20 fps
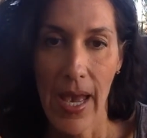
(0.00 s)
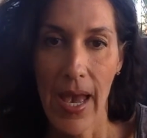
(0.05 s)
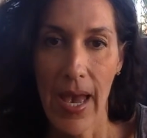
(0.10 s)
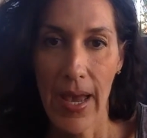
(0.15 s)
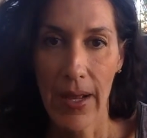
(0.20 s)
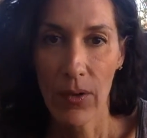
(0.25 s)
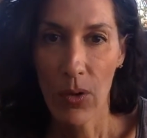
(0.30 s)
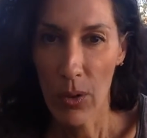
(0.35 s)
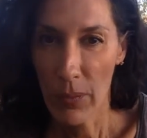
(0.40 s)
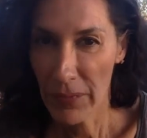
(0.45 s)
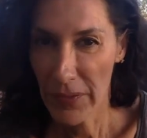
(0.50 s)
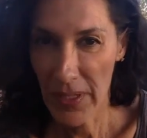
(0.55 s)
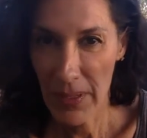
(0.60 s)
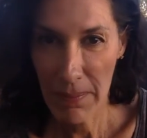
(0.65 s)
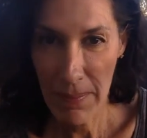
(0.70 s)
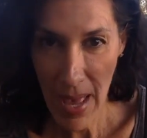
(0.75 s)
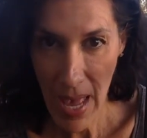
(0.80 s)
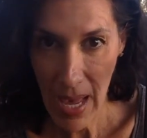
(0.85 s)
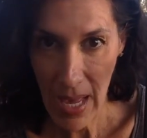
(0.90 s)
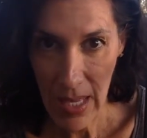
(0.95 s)
and hopefully
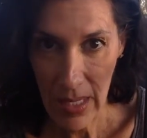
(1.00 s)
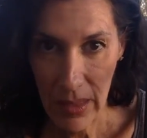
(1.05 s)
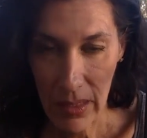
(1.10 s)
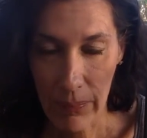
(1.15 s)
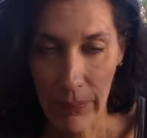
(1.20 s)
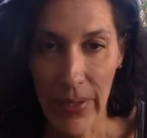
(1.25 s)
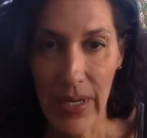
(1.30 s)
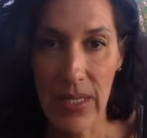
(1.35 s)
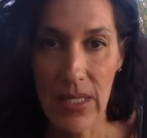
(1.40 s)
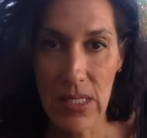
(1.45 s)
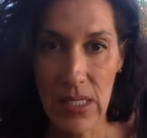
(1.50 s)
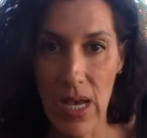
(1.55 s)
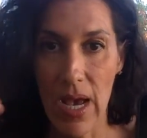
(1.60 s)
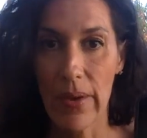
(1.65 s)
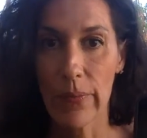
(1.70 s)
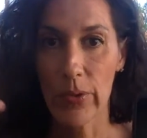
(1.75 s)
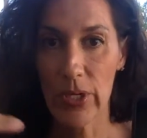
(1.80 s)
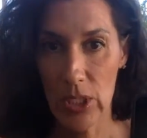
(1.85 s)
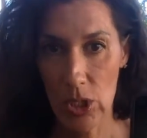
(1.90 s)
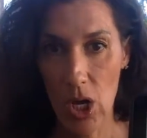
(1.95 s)
math by the
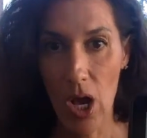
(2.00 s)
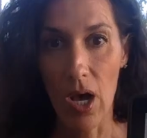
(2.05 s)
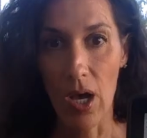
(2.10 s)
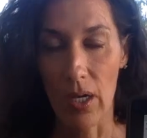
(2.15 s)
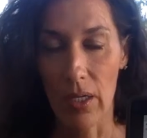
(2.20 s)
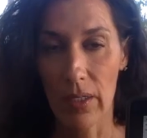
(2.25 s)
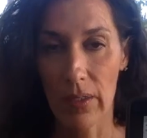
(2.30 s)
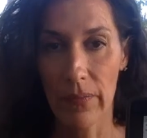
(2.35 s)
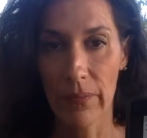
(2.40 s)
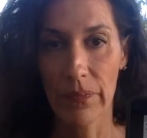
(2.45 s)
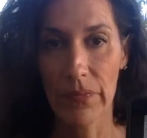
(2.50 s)
time we talk.